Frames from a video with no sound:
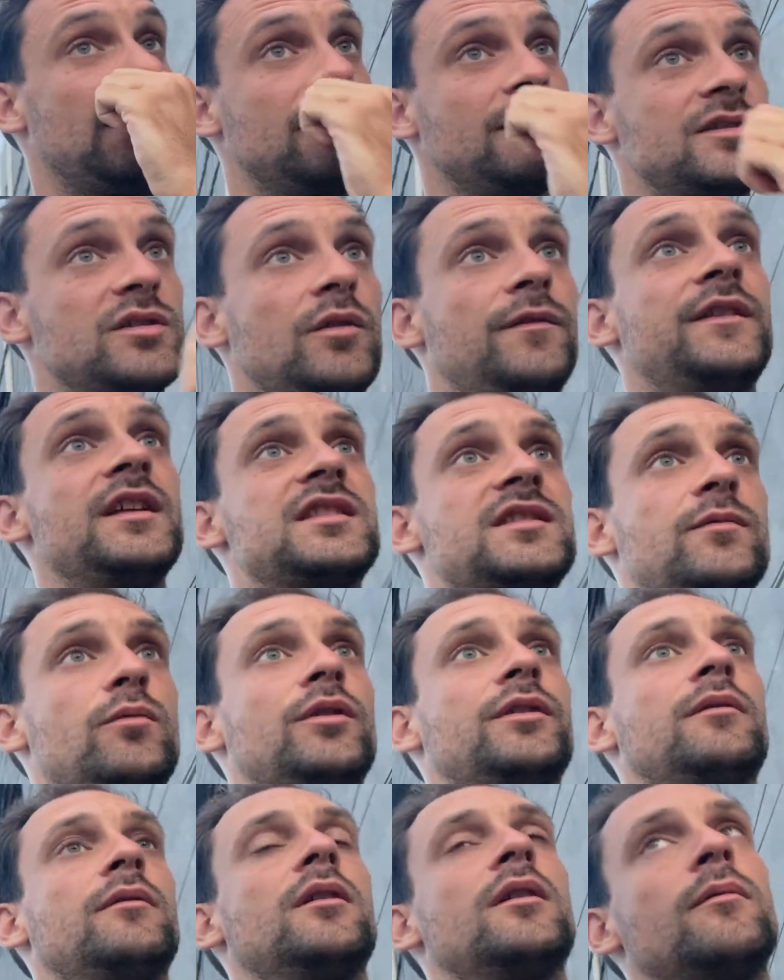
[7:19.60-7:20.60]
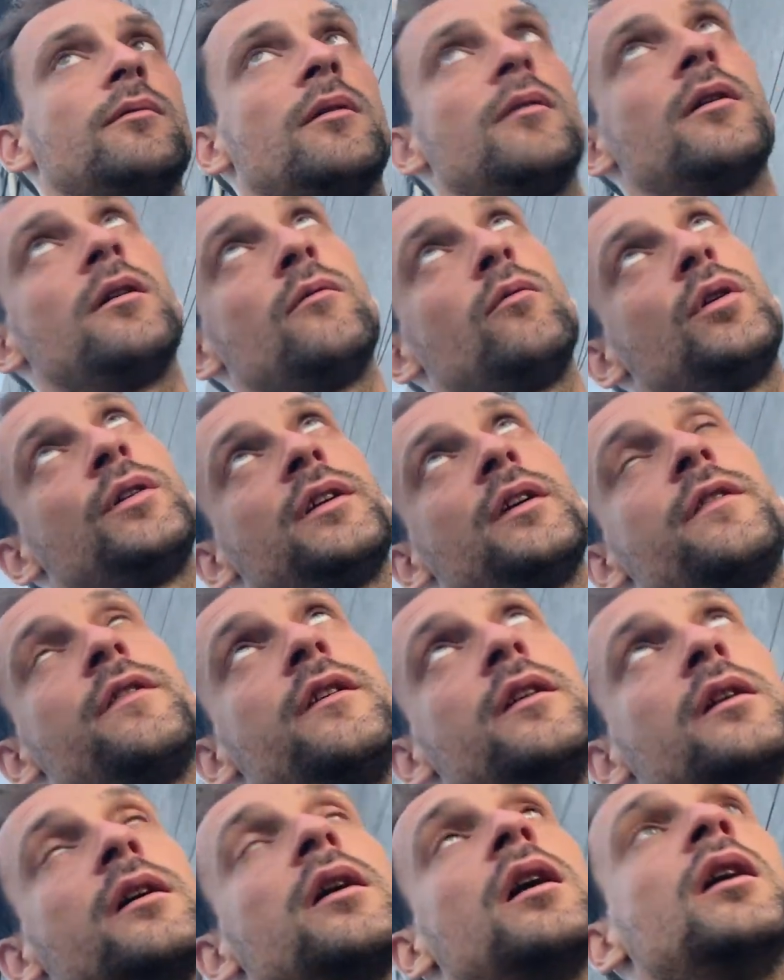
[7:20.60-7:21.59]
So that's what I
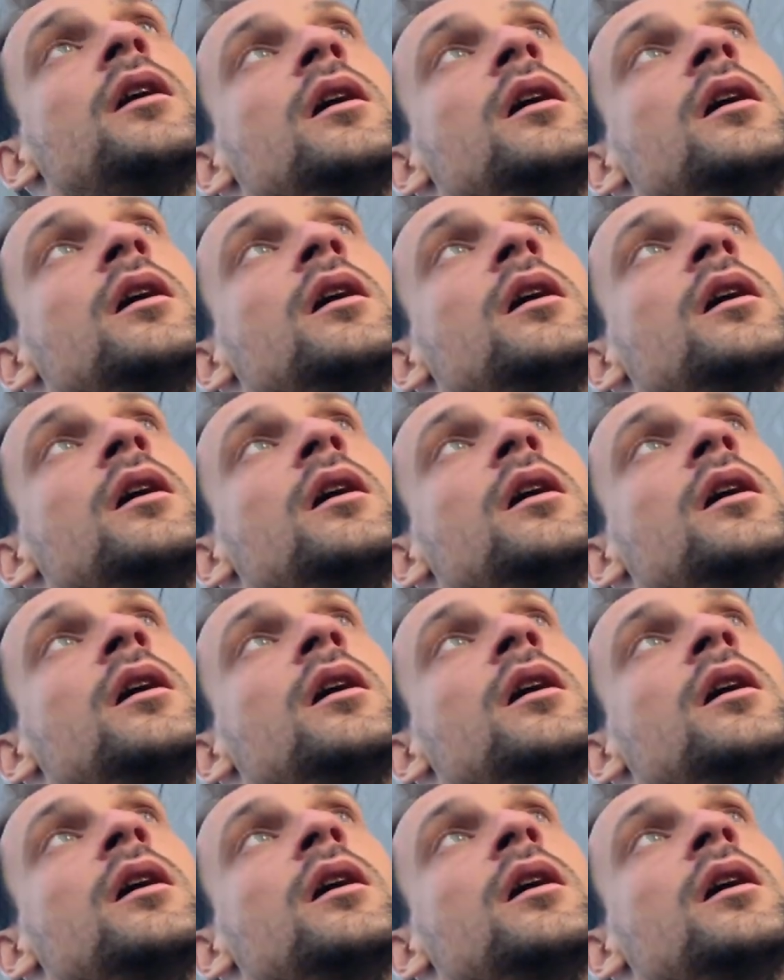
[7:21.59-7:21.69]
think.